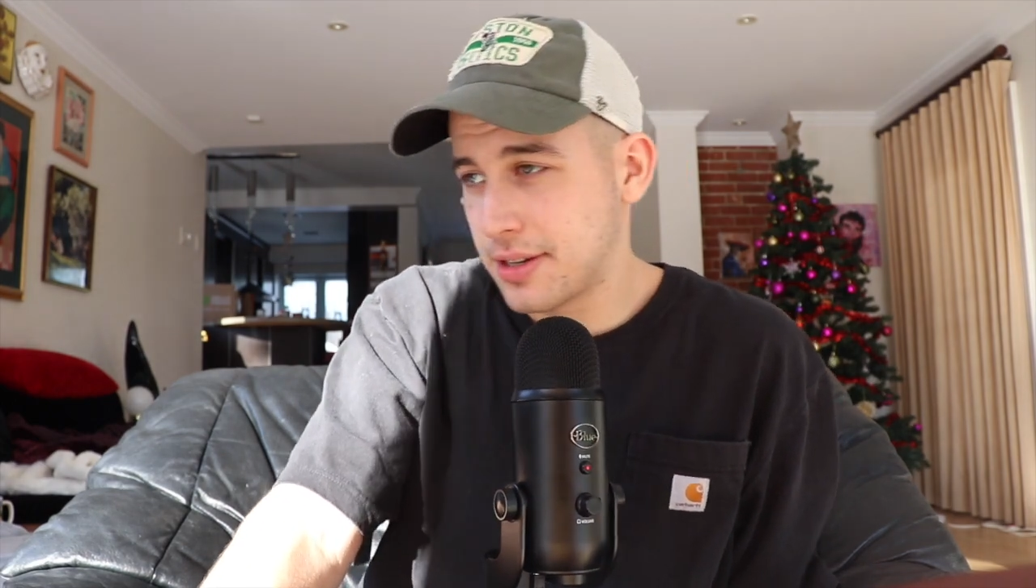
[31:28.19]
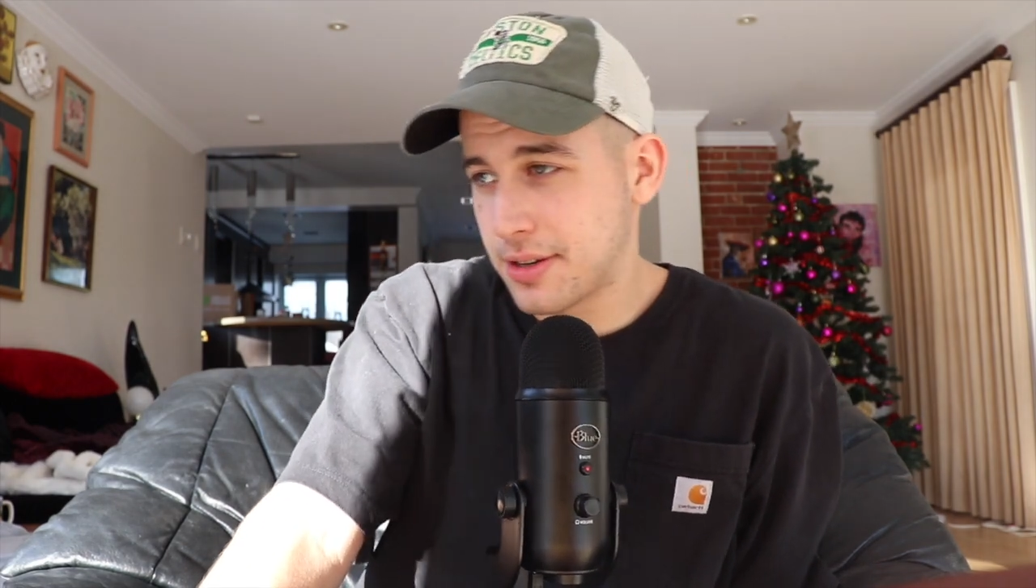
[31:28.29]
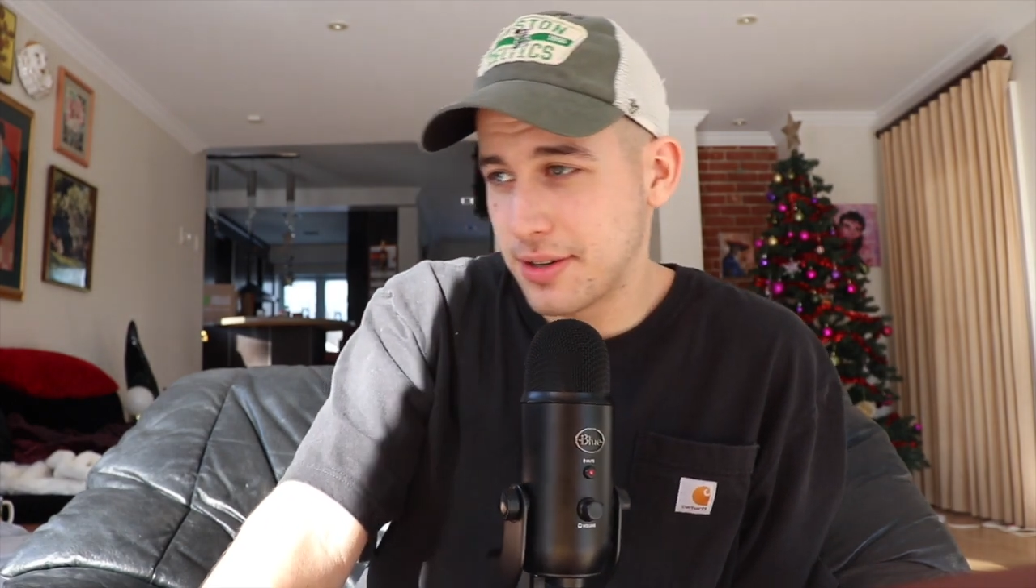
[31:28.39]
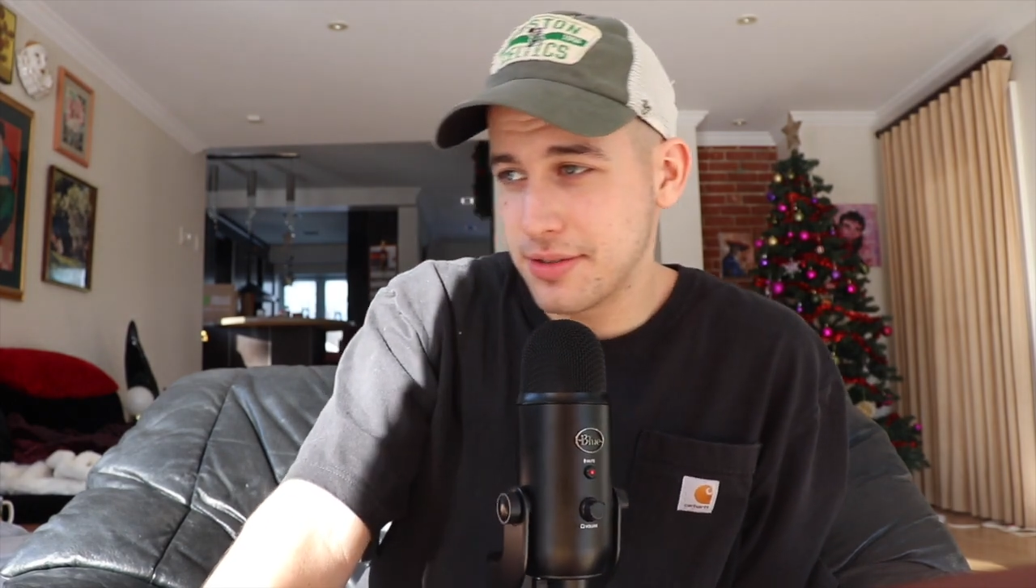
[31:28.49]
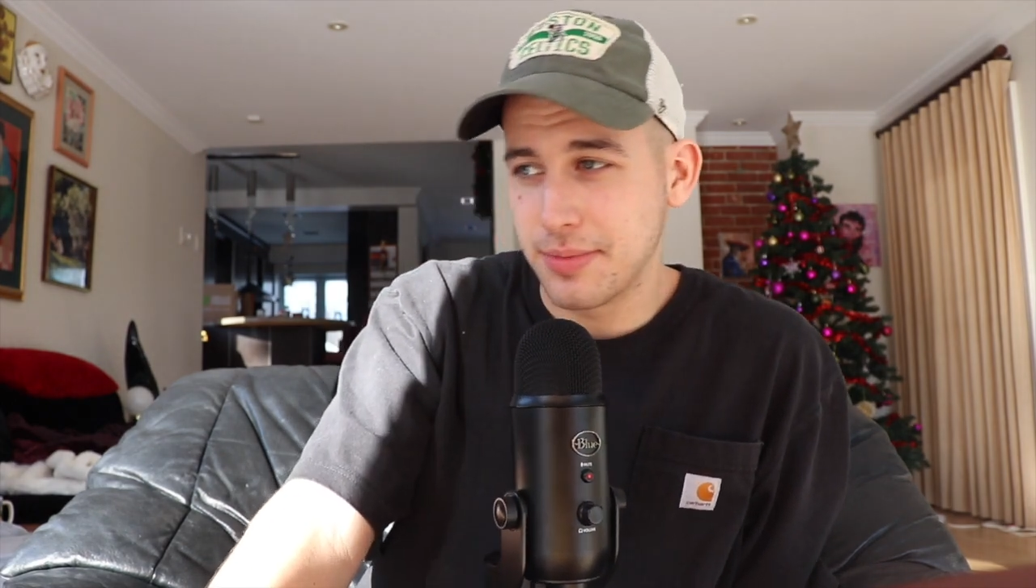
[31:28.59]

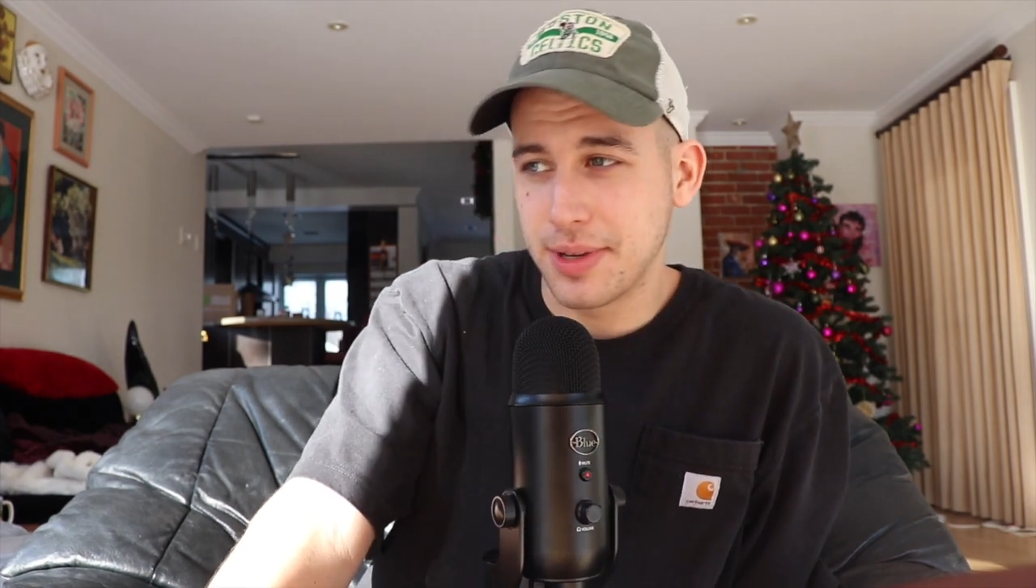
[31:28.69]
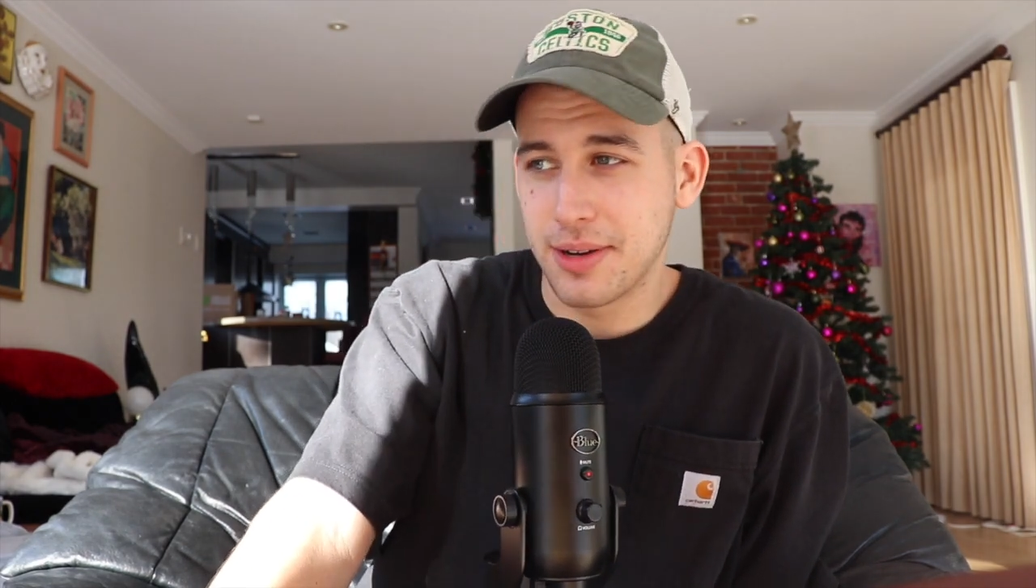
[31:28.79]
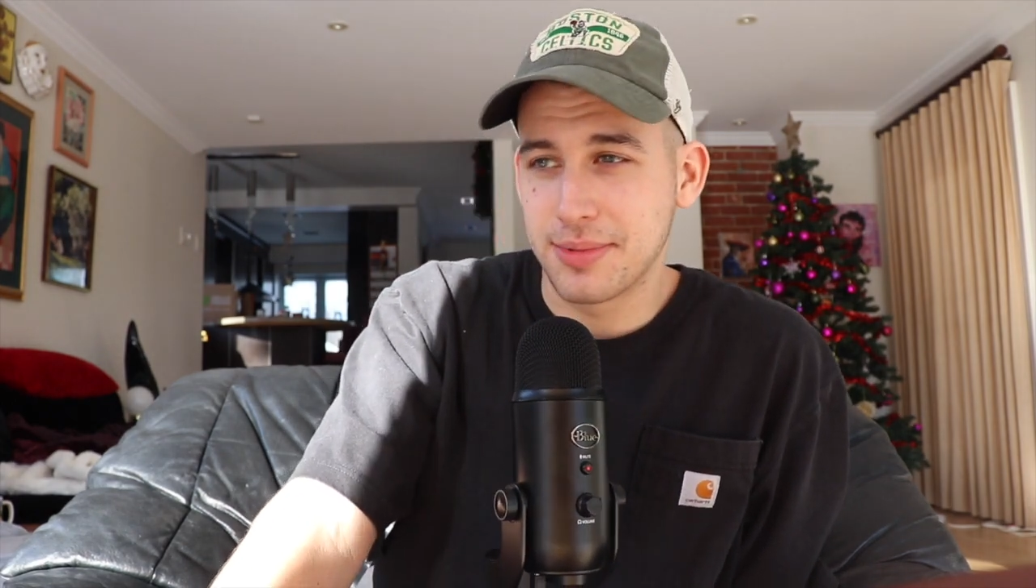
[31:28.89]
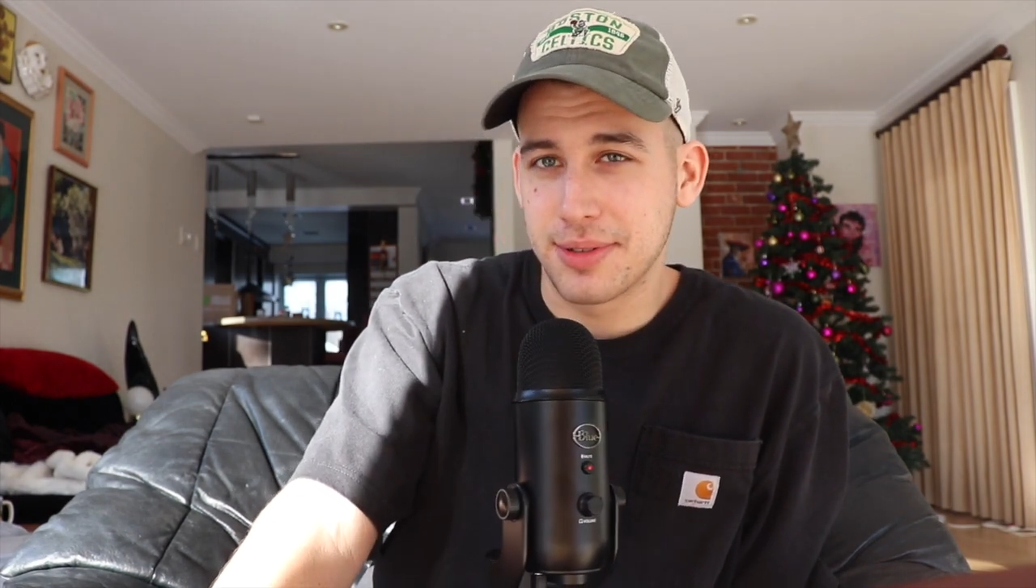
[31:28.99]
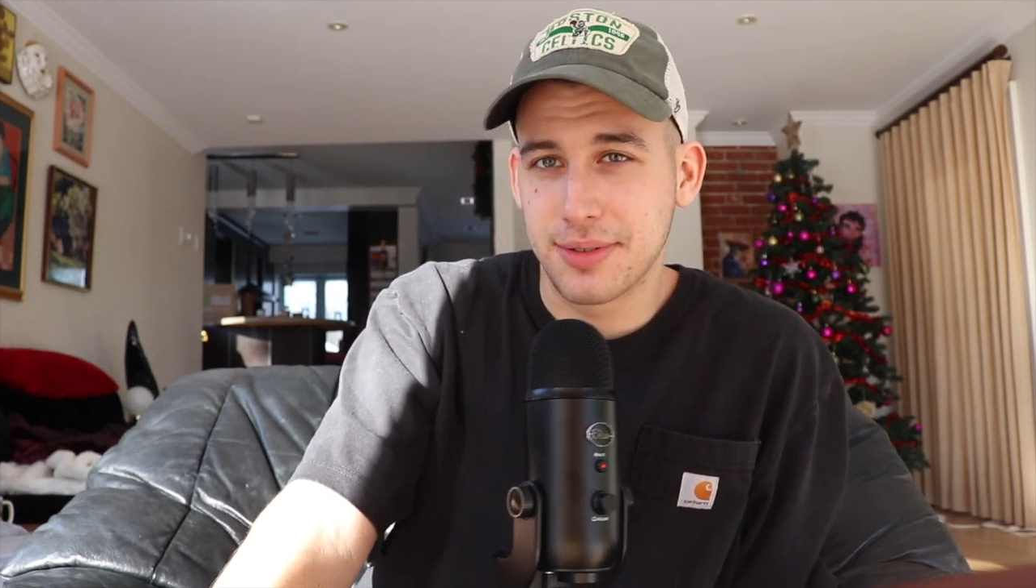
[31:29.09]
Curtis will be
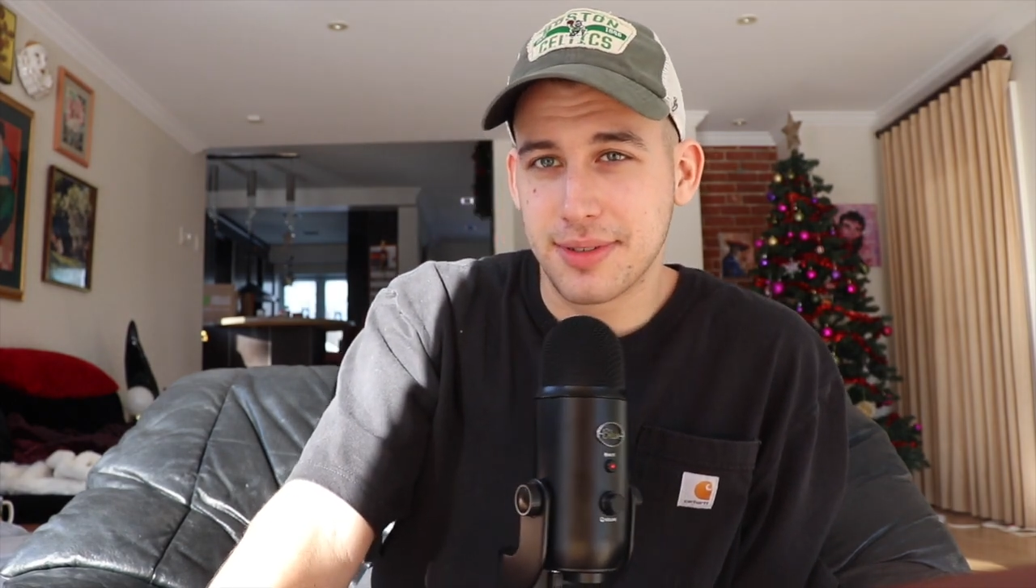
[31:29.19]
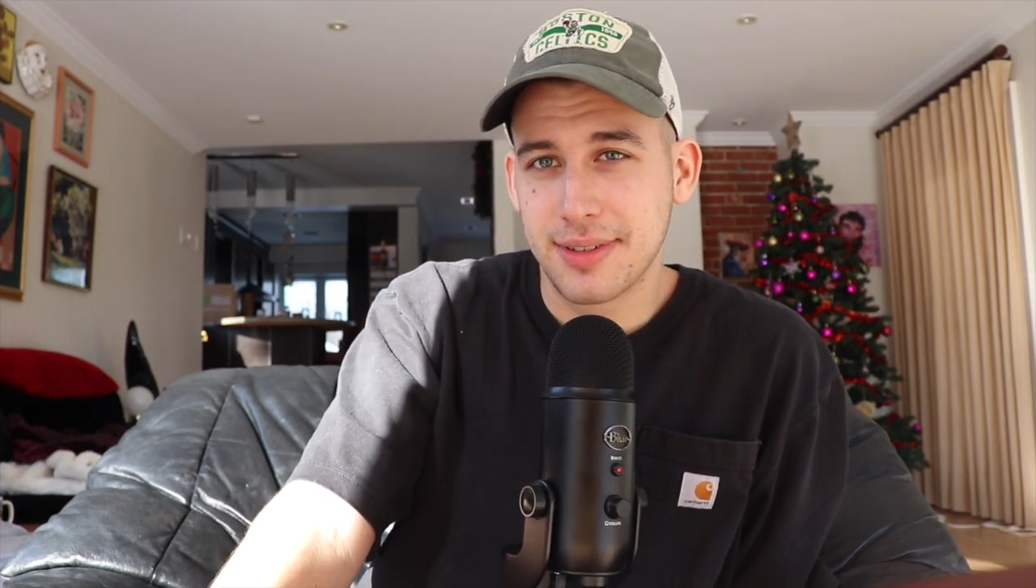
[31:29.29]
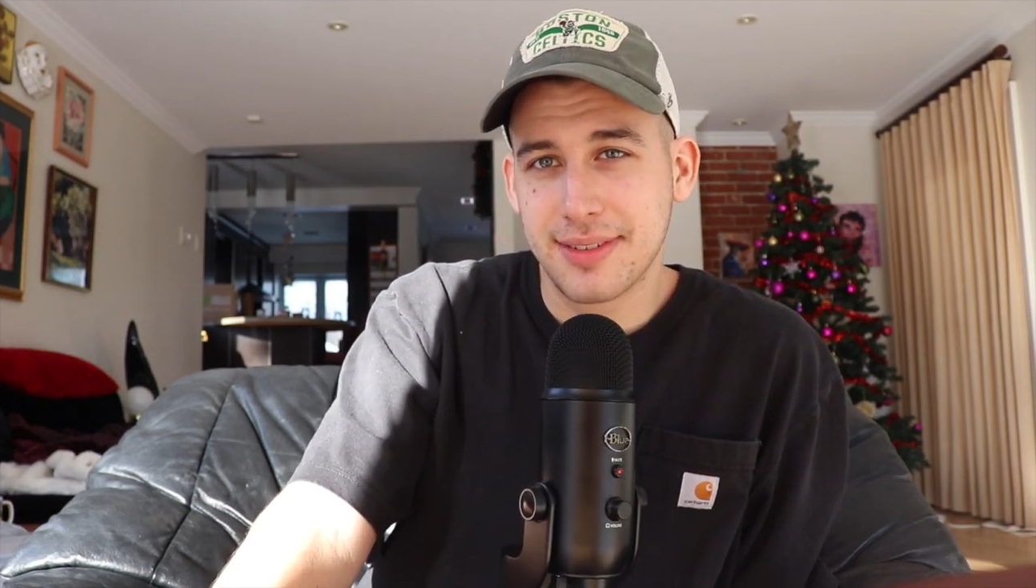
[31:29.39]
home soon.